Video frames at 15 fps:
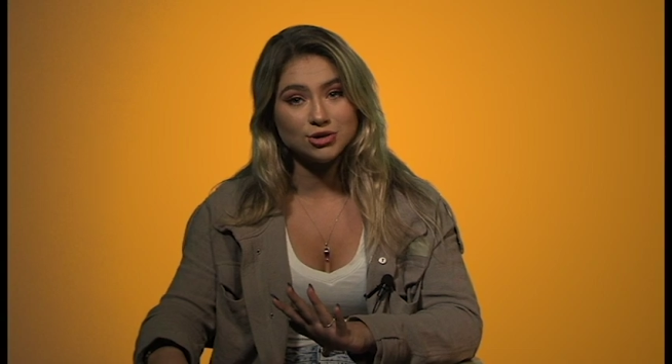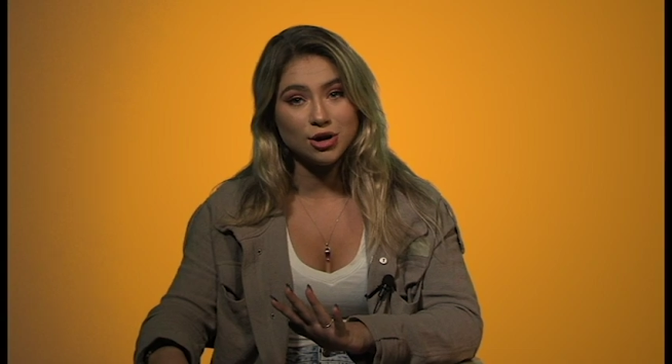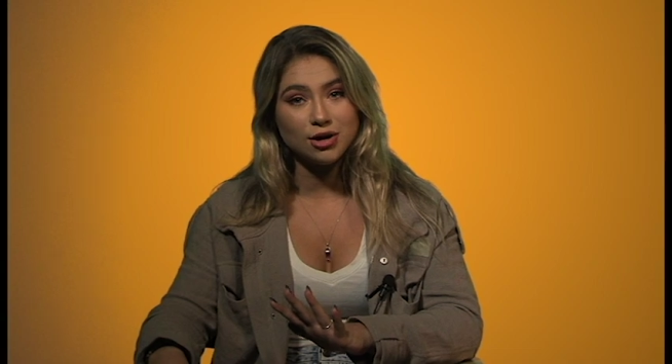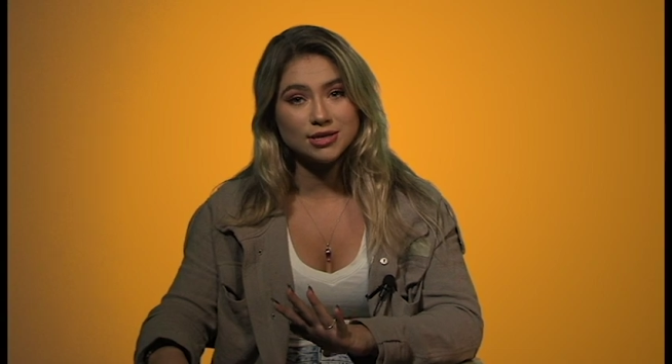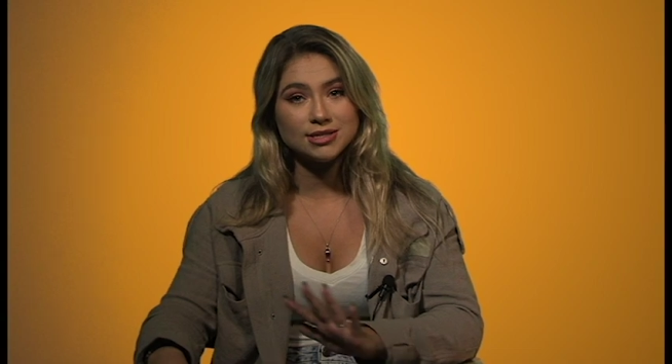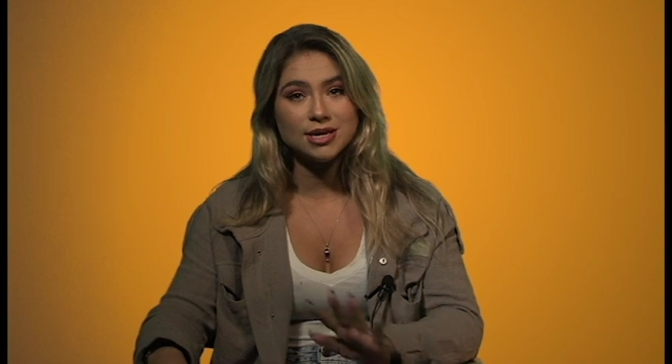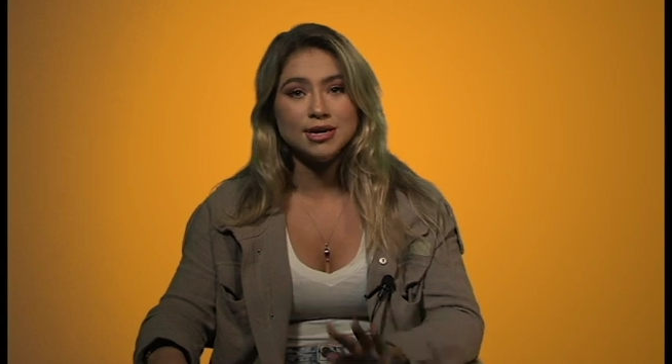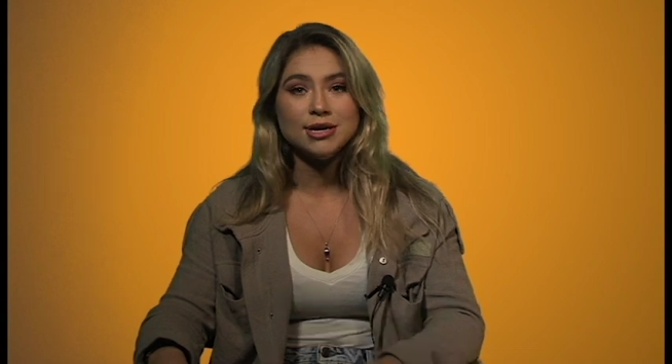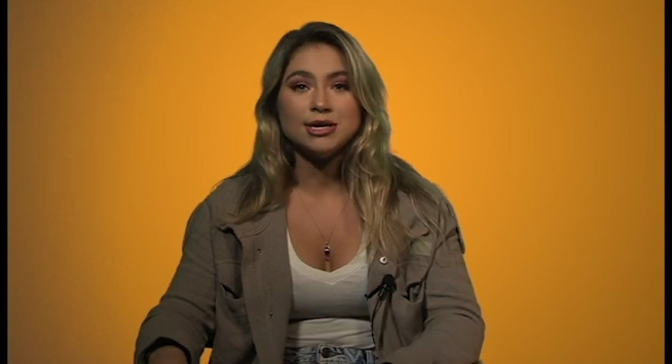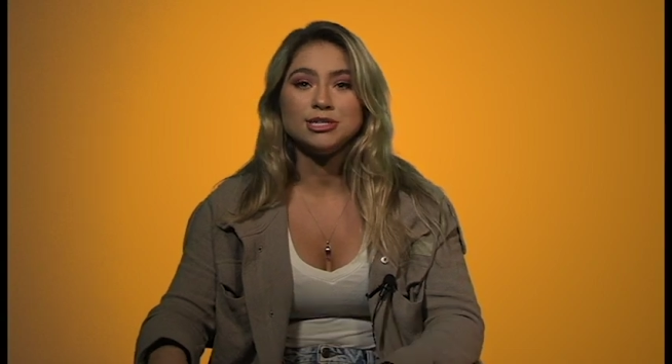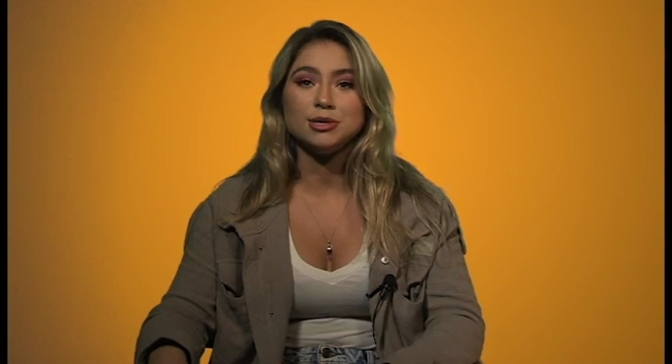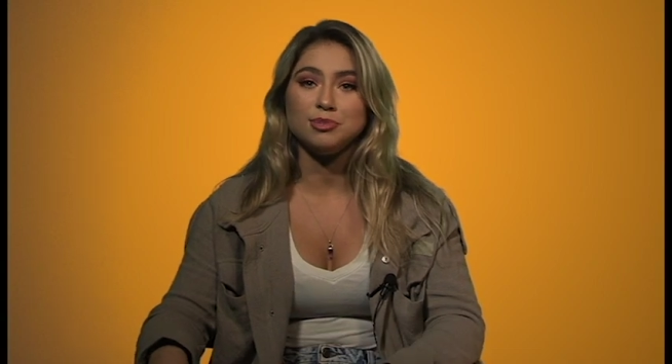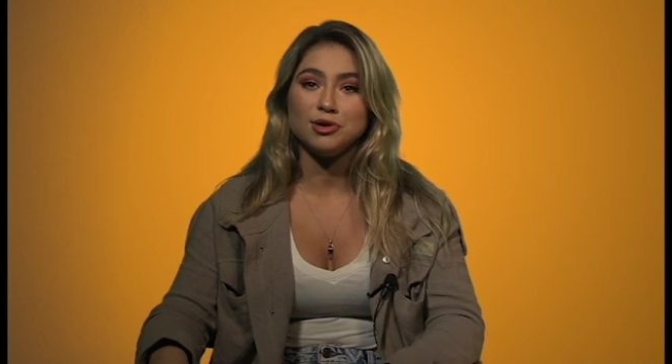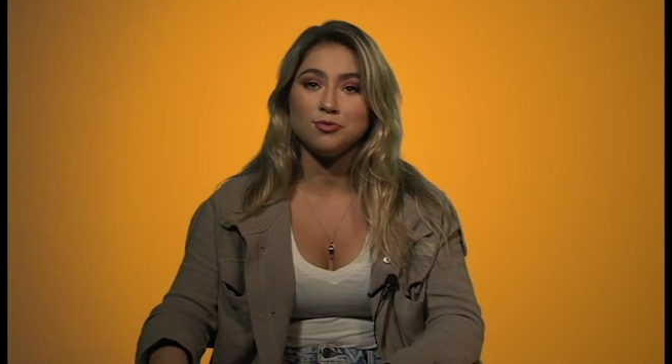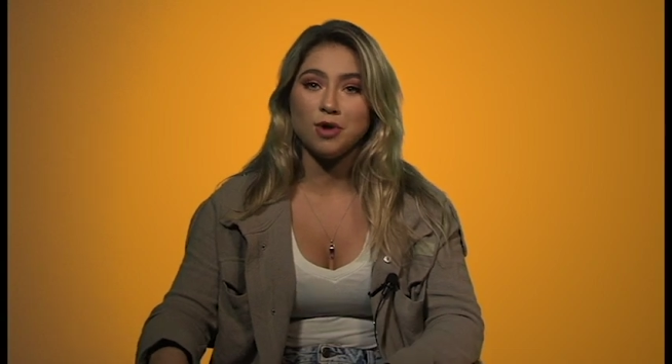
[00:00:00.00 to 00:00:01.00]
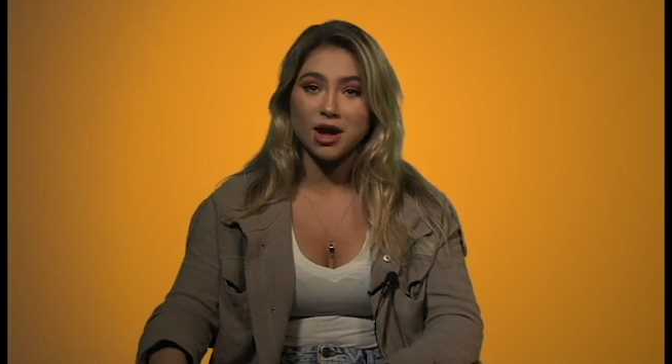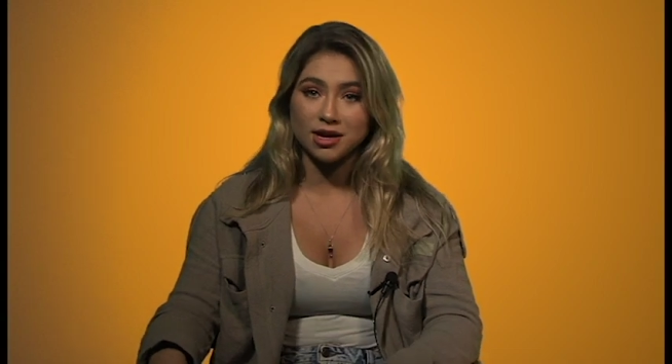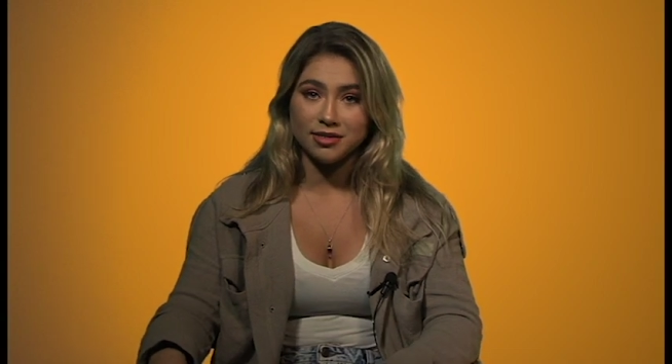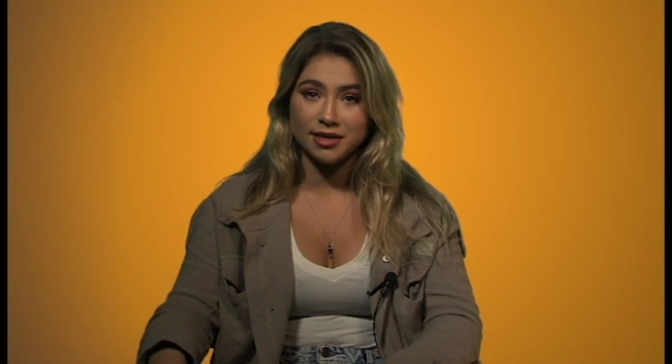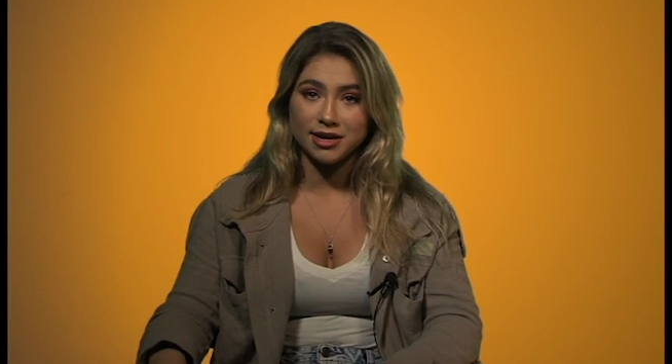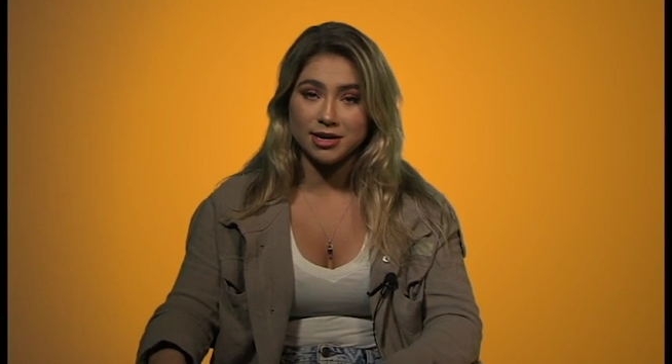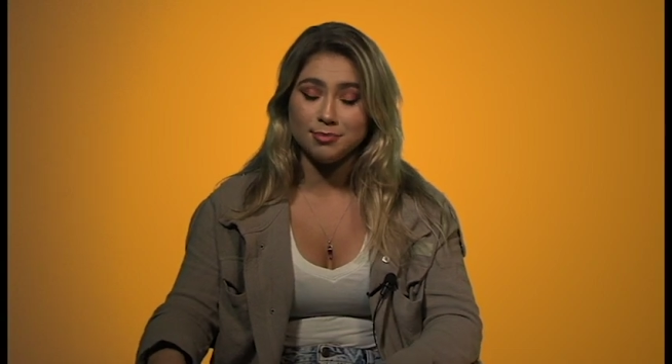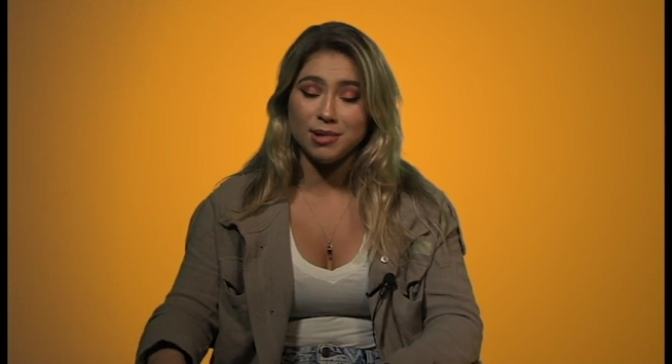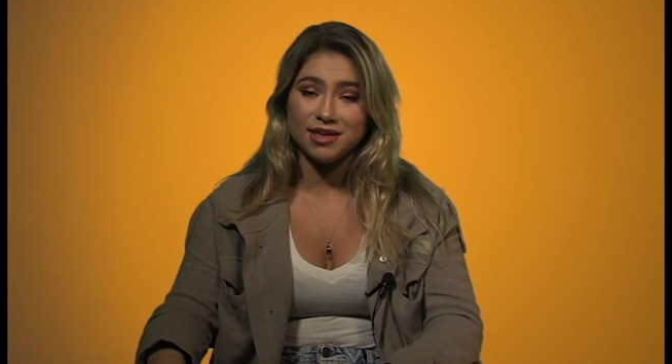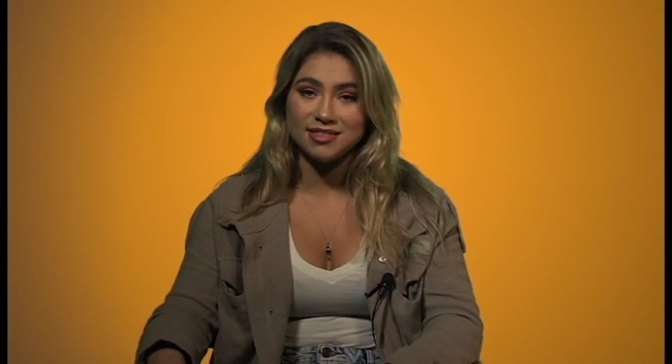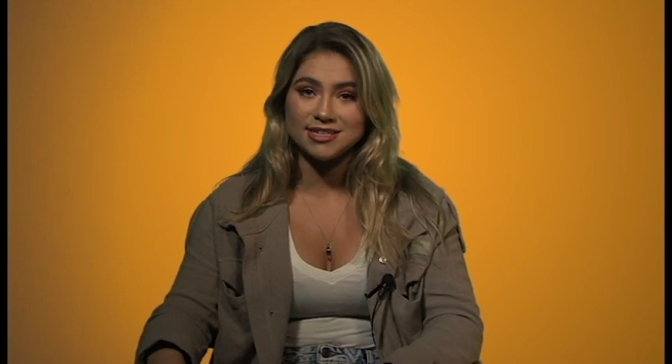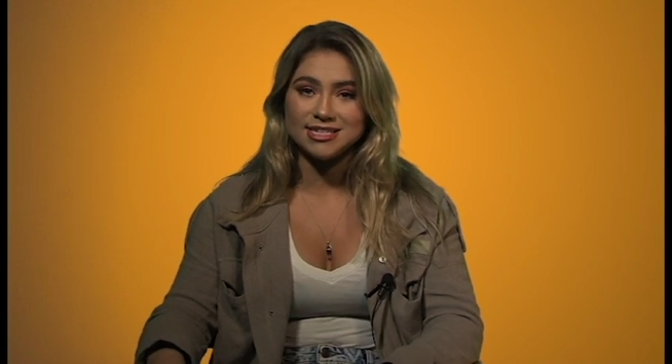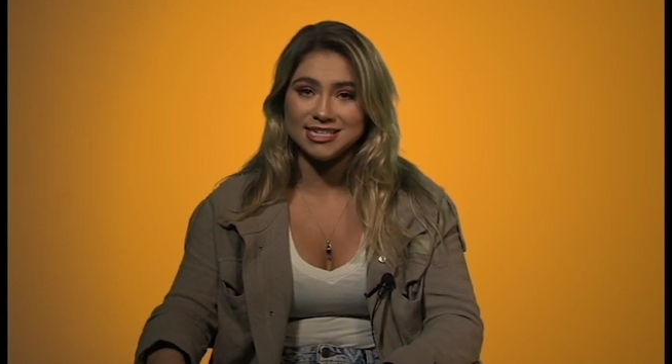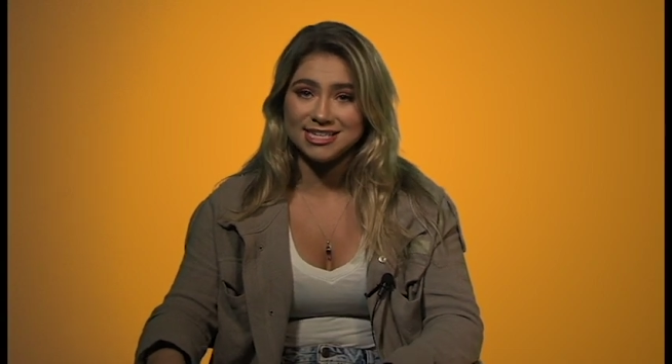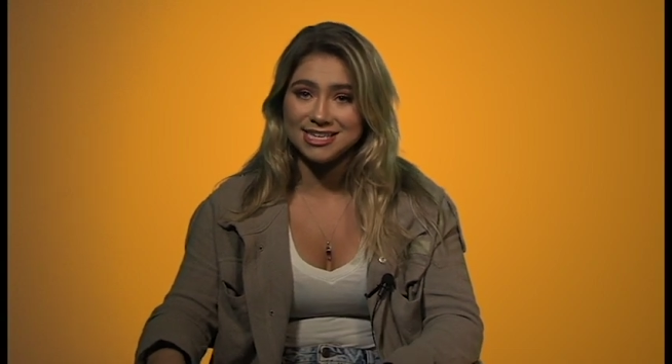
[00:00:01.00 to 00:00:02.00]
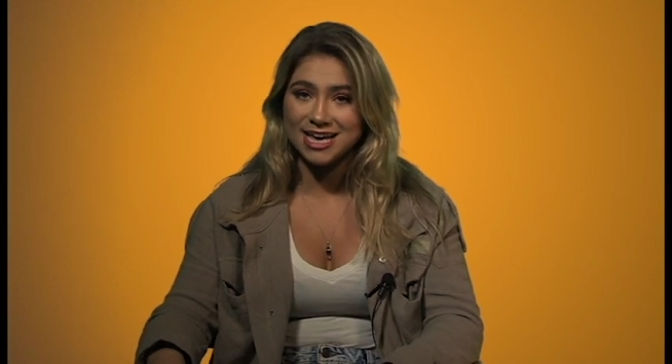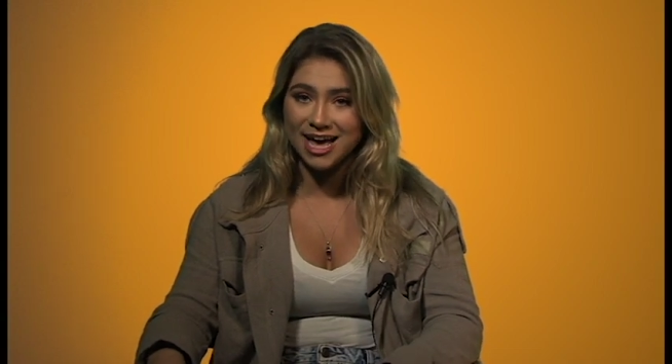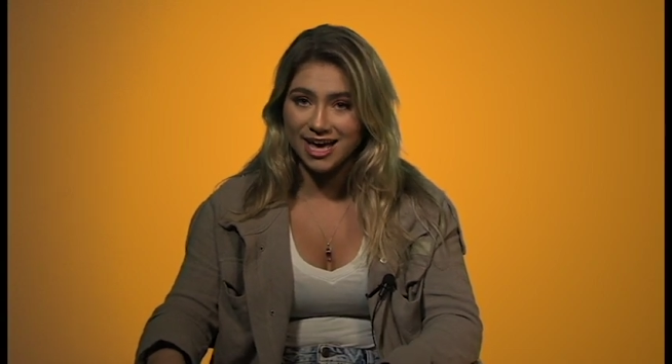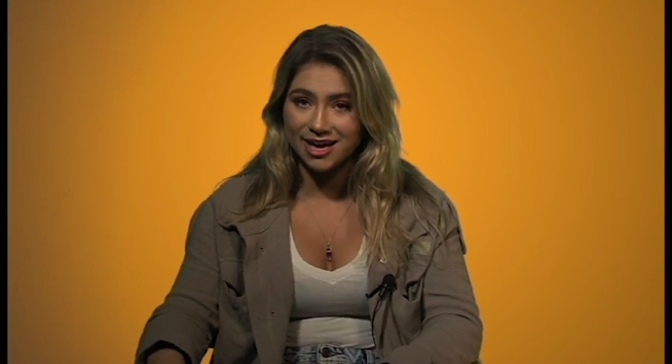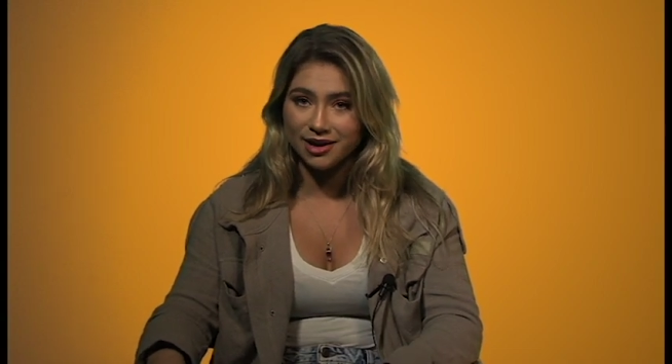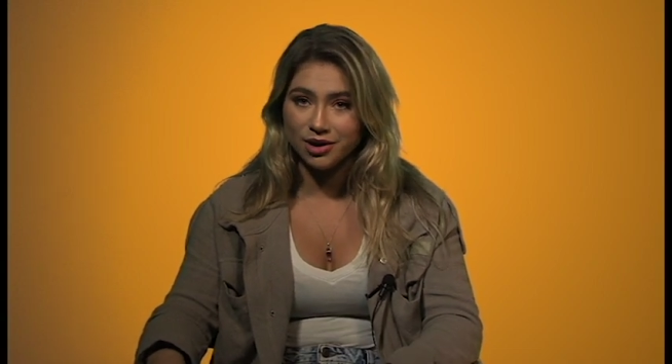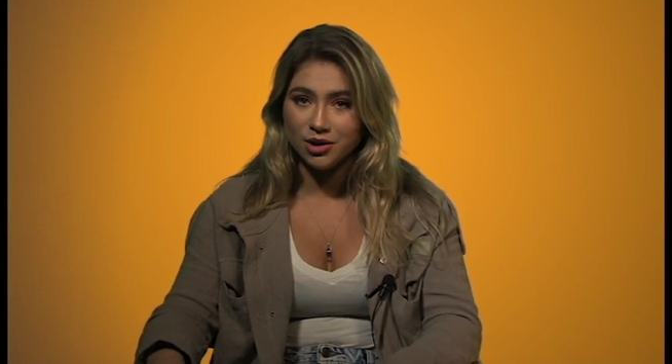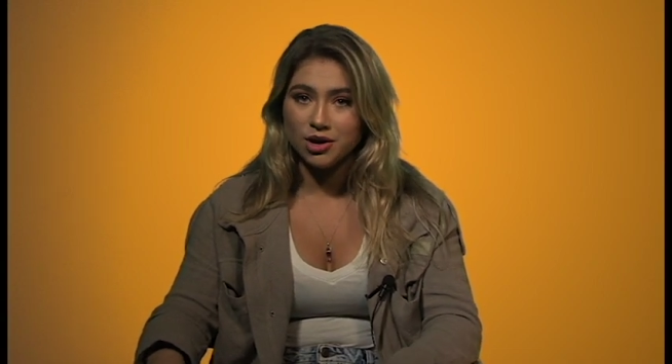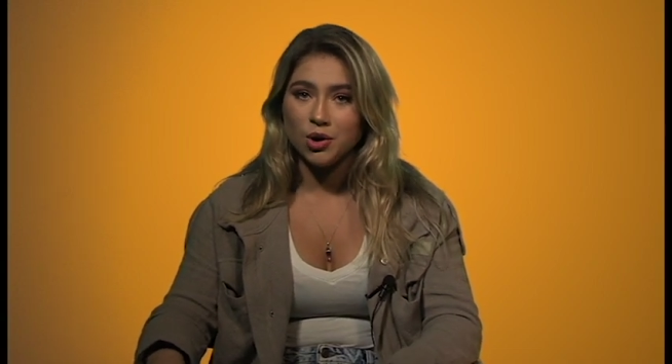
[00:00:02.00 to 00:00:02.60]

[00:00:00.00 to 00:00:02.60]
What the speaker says: drugs to be regulated by the DEA.